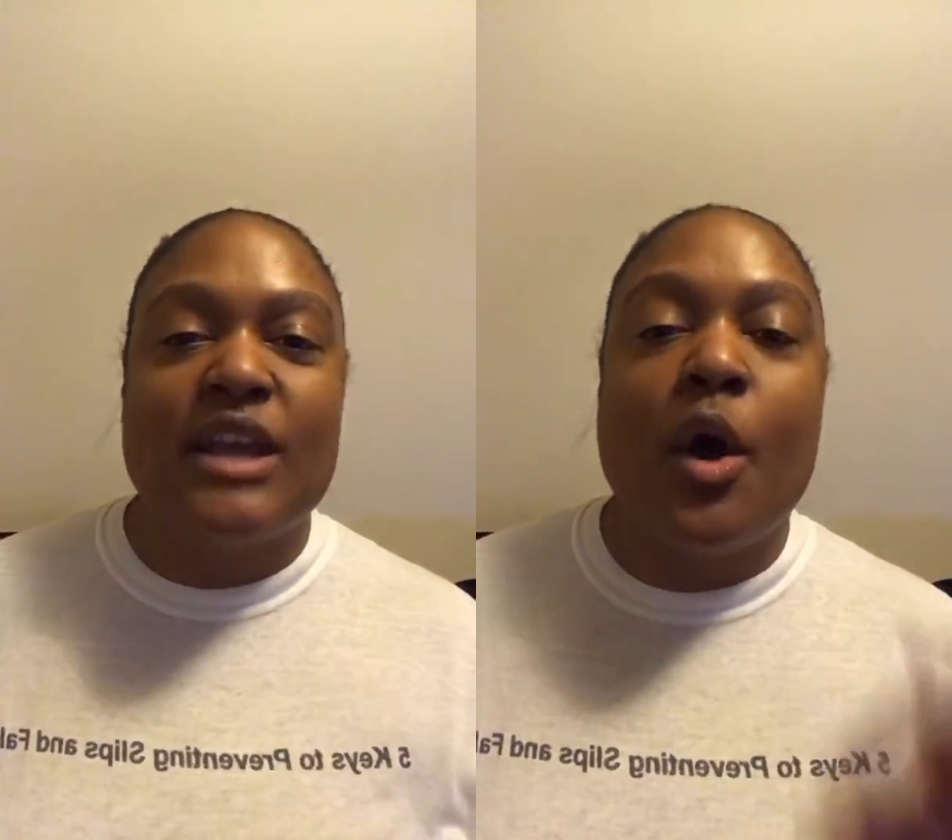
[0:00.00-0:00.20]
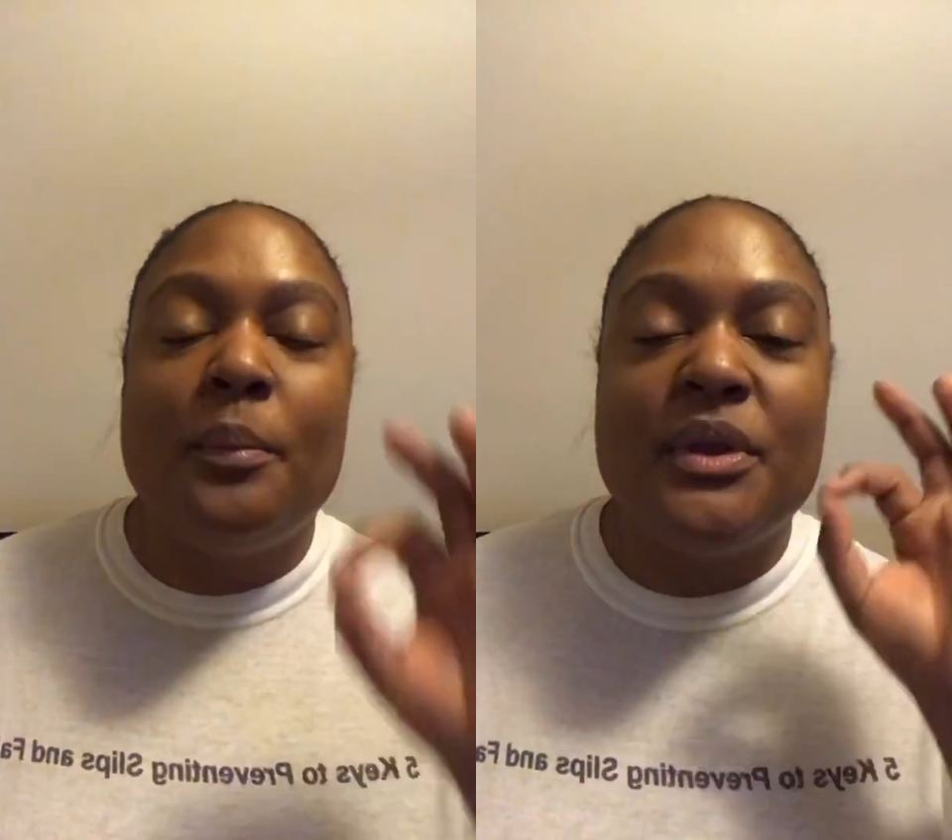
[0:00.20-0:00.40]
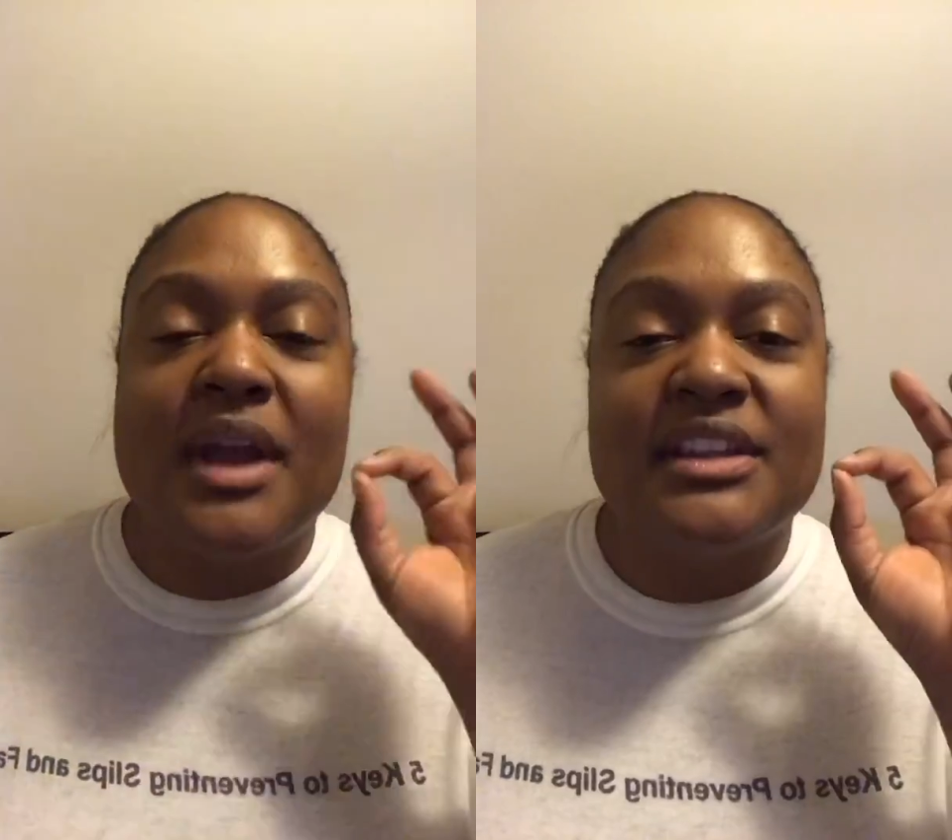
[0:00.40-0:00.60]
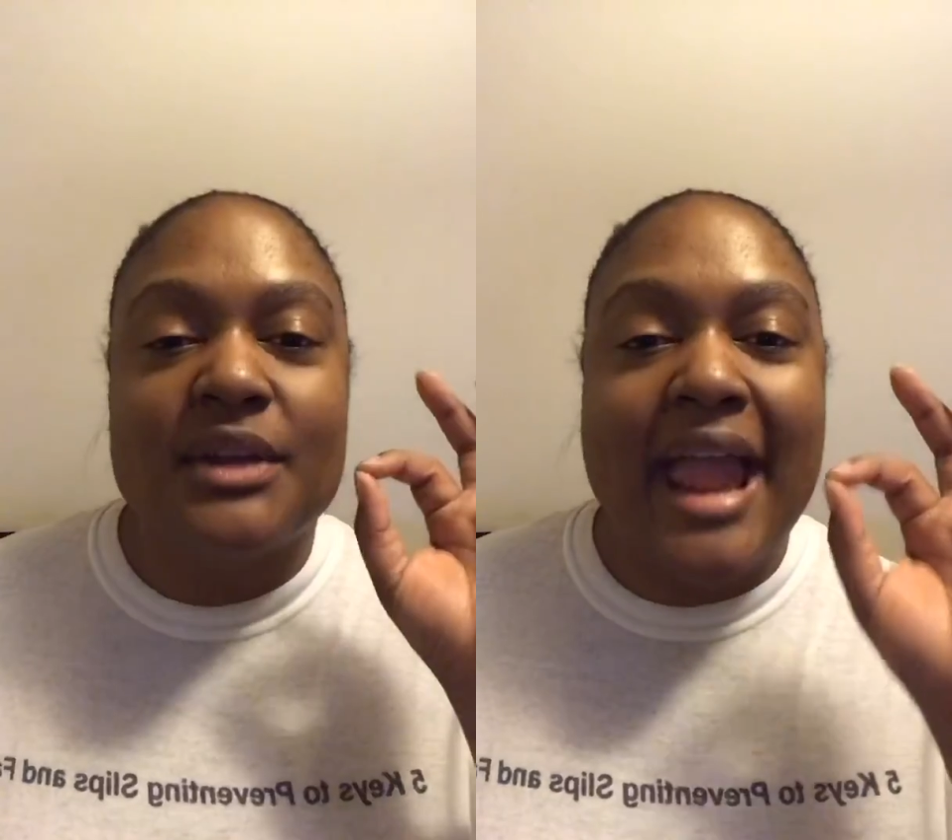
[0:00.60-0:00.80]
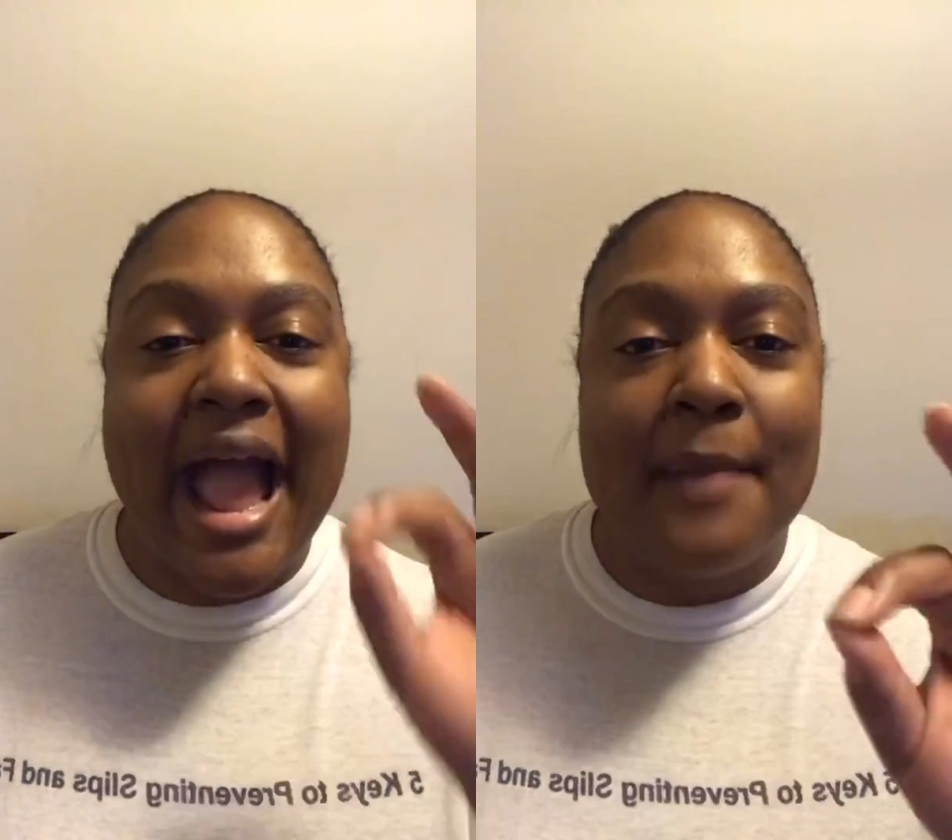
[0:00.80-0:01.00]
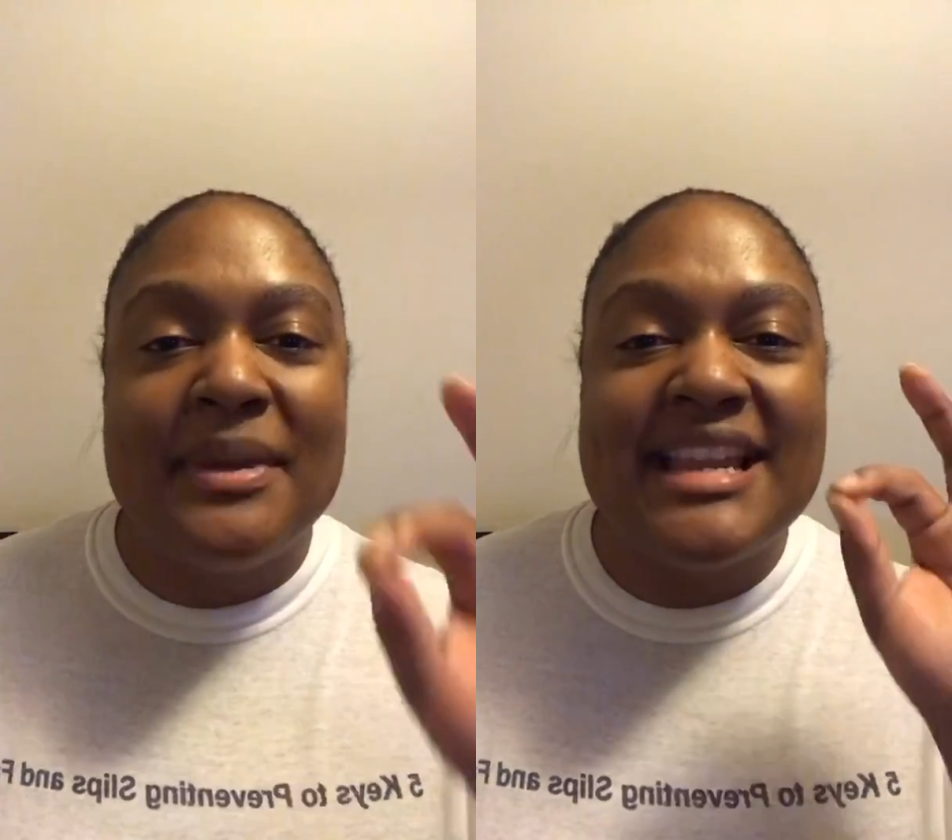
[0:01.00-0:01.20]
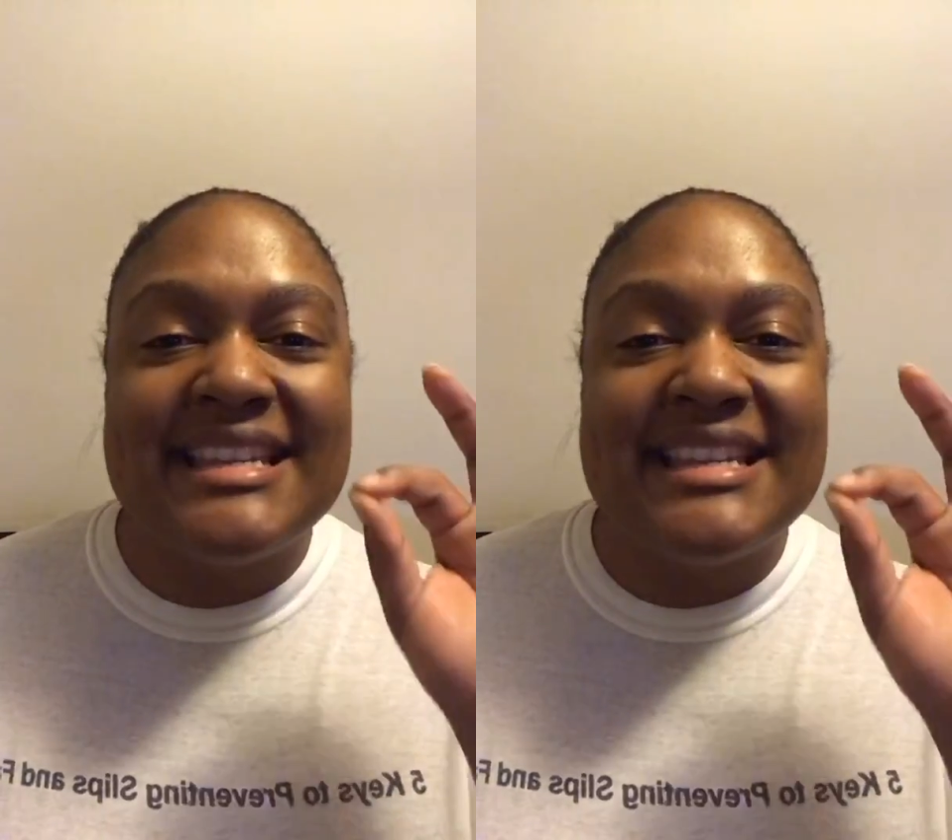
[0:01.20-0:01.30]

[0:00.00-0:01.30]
I hope you guys are happy,